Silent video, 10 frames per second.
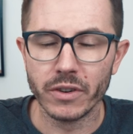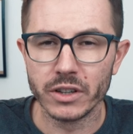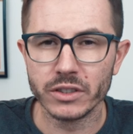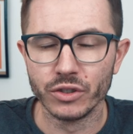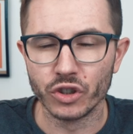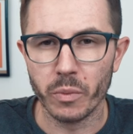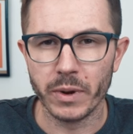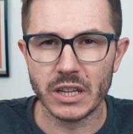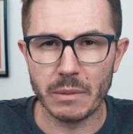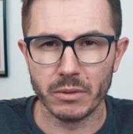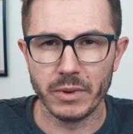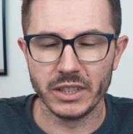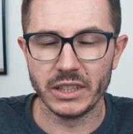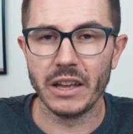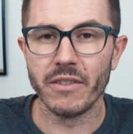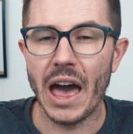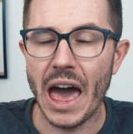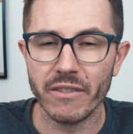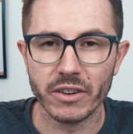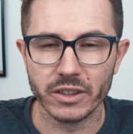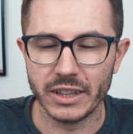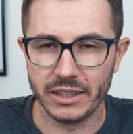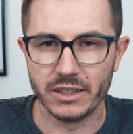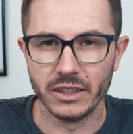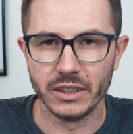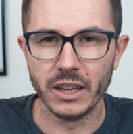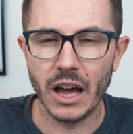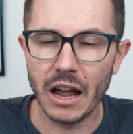first nootropic supplements that I've ever tested.